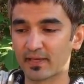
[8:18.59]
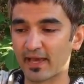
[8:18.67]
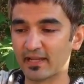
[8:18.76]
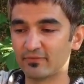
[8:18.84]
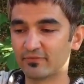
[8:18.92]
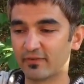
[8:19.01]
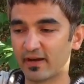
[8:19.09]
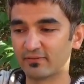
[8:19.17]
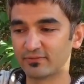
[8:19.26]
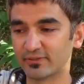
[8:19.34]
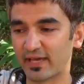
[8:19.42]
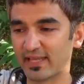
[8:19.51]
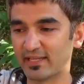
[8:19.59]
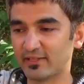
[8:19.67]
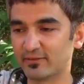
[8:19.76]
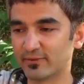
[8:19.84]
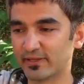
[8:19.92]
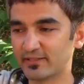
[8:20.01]
85 to 80
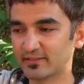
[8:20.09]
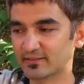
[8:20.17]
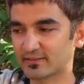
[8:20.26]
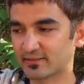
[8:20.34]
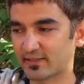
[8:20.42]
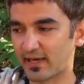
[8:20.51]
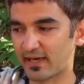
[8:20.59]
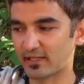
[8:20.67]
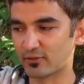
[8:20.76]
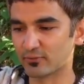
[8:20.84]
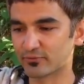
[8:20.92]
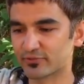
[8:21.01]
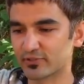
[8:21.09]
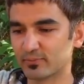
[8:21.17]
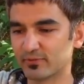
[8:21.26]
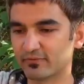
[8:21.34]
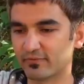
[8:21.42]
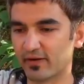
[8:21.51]
degrees, and it will still
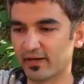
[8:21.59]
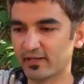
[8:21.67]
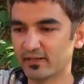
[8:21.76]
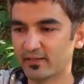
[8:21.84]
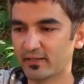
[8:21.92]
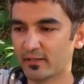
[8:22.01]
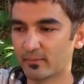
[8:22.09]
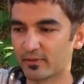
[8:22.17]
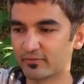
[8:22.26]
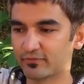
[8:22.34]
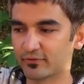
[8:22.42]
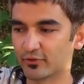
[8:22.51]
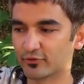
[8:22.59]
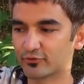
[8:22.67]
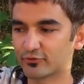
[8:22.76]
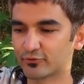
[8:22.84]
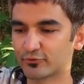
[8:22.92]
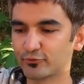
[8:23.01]
be fine. But if you go
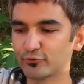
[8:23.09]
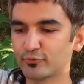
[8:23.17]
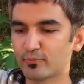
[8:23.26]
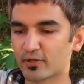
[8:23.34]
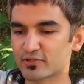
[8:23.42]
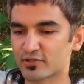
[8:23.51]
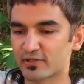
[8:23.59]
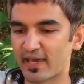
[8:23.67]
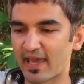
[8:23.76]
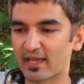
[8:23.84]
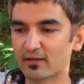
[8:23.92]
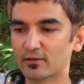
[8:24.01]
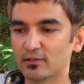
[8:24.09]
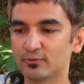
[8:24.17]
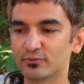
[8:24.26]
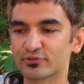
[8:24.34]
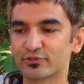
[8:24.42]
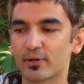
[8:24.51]
too much on an angle, it
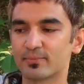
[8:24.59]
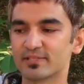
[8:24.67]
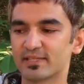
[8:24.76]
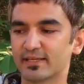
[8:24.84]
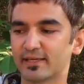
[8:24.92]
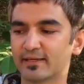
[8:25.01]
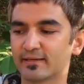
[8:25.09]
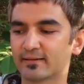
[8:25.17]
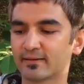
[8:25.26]
will stop singing.